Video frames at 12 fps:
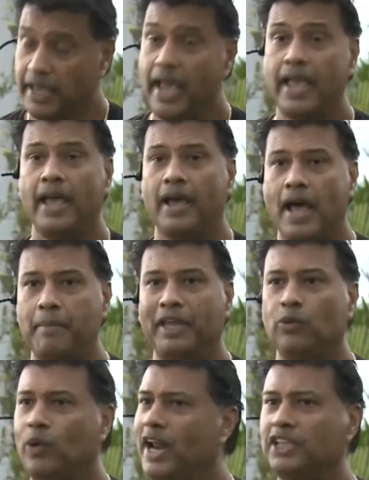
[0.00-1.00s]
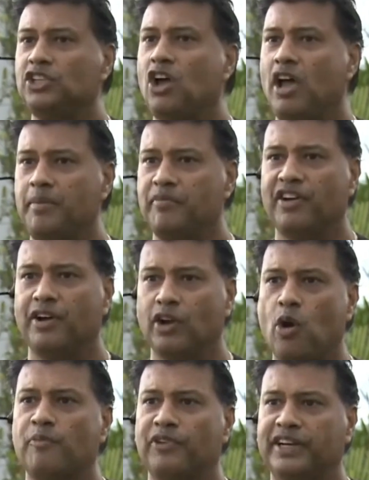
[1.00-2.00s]
Yeah, yeah, I mean, when I saw him very
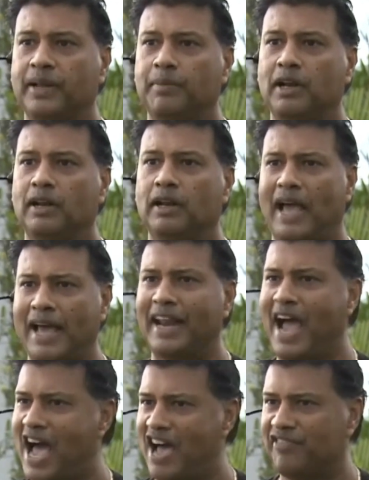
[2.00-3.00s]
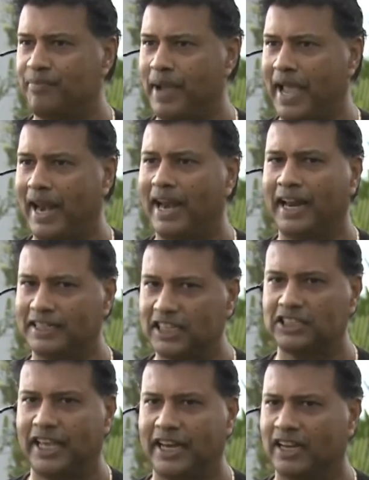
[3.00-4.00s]
comfortable at the half mile, and as
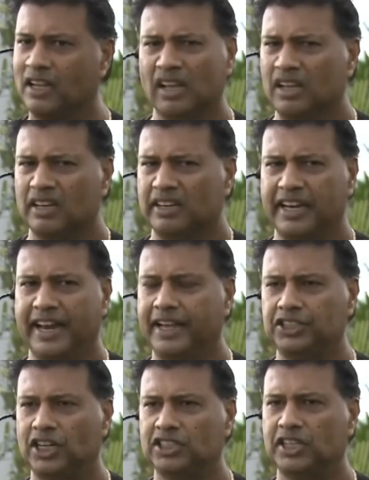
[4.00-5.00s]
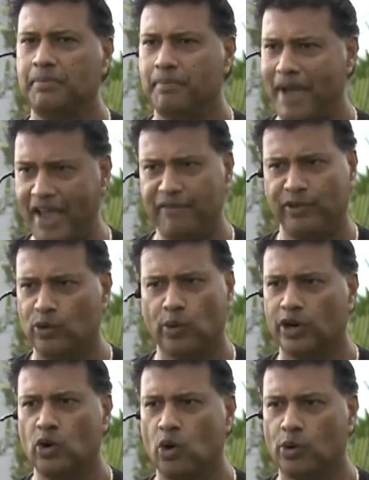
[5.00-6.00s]
I said, the dangers in my view
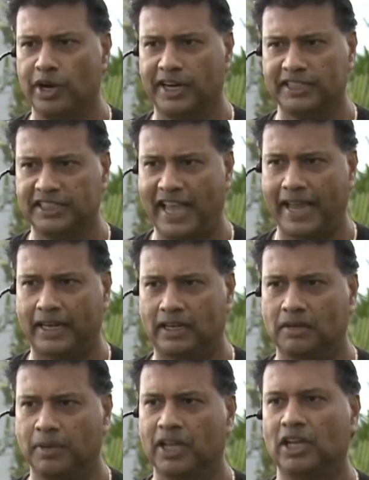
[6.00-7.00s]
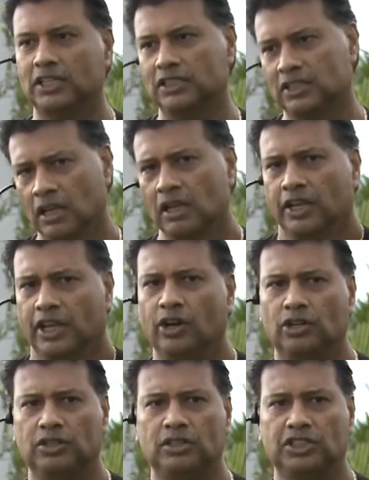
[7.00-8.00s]
were nowhere in sight because you
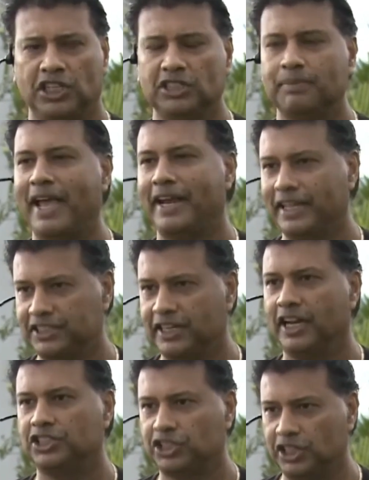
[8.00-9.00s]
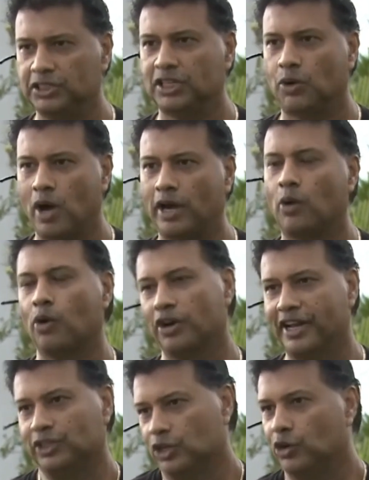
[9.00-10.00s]
know, she's my destiny and she's the one that were
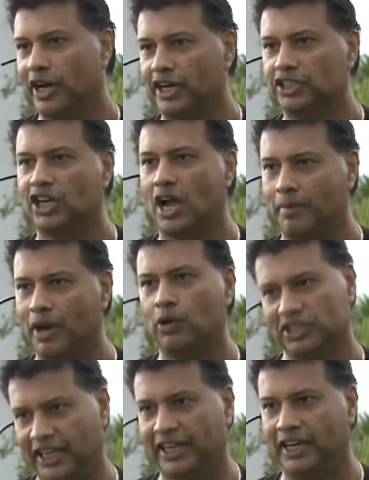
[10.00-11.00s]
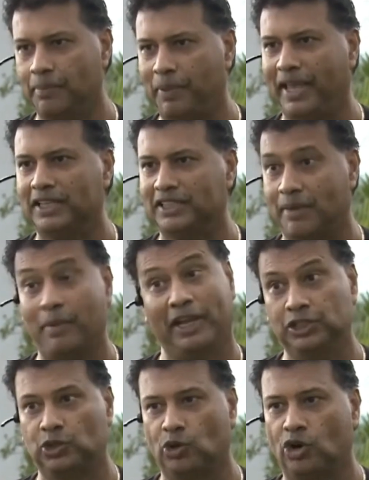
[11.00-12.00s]
there to do their job. They were setting the pace and
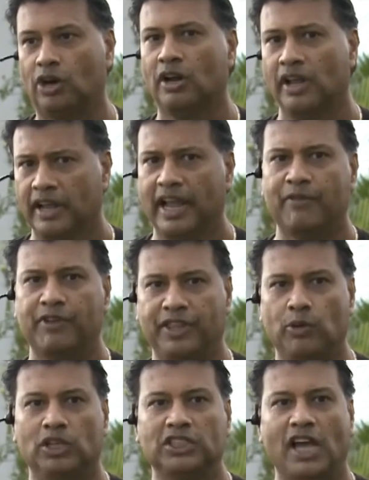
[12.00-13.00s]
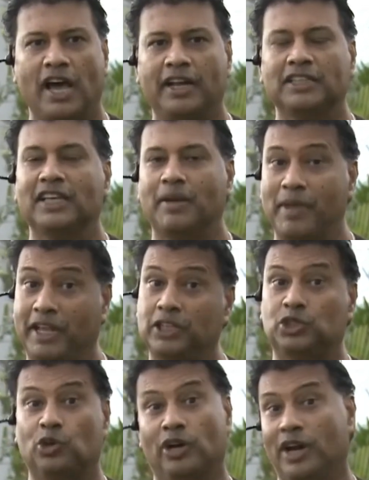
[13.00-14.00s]
making sure everything was honest and
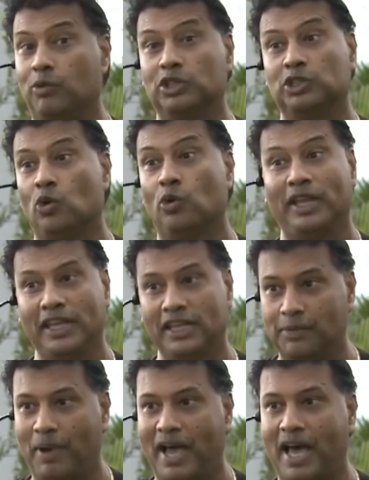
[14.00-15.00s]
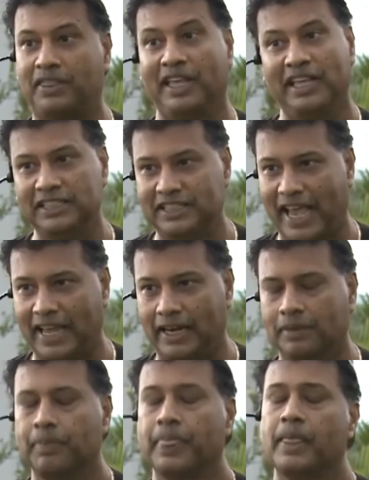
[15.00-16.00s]
making sure there was no easy path inside.
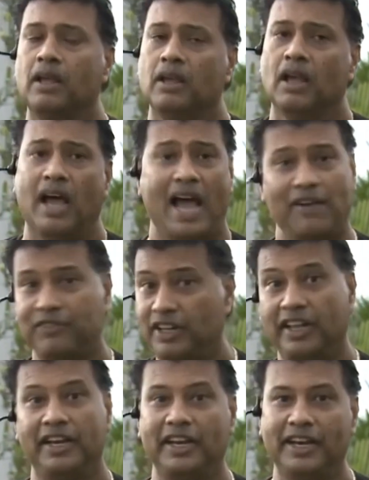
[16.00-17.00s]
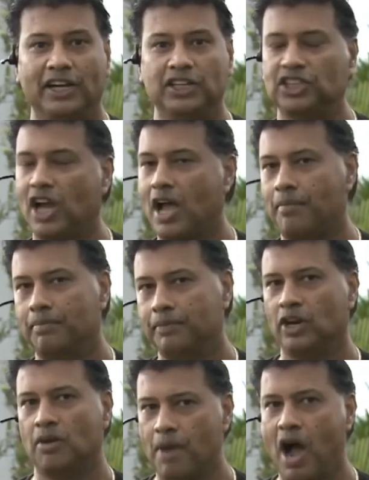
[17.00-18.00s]
After they their job,
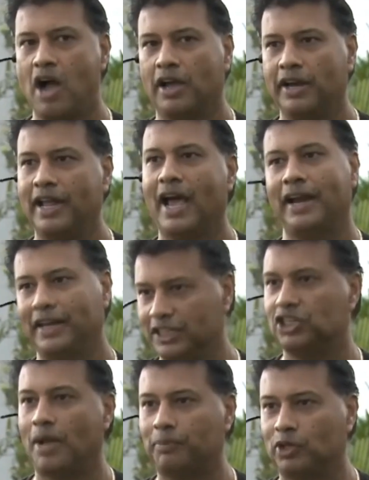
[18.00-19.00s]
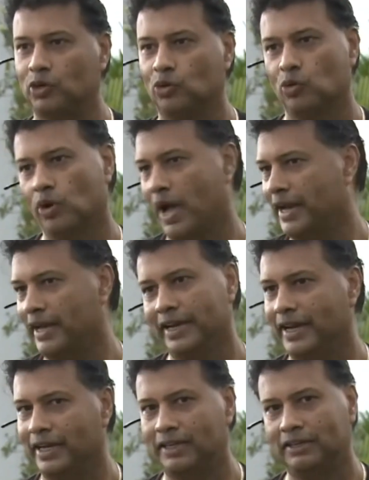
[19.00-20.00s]
you know, Mahogany had his job to do and he
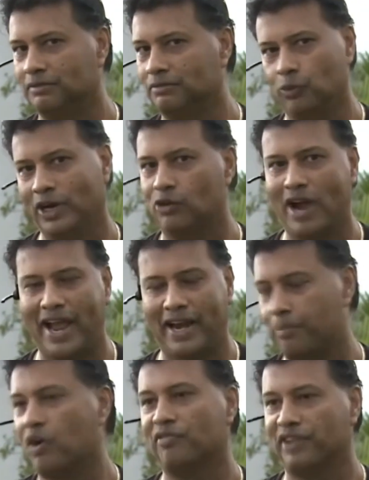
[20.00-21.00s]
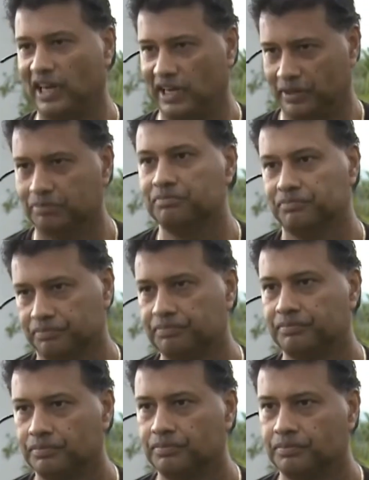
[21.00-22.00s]
did it with a rider perfectly. Yeah,
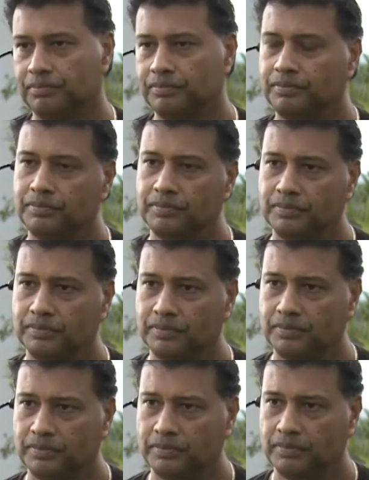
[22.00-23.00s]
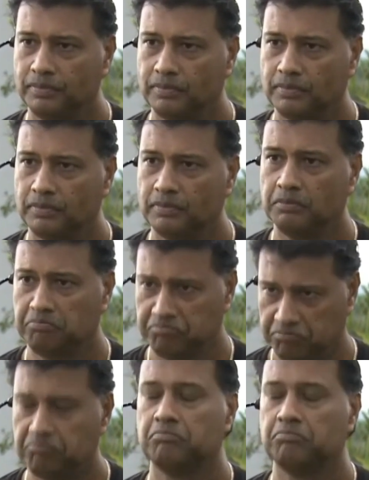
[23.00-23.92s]
he, he's, a, he's, a, tough lad, a big lad.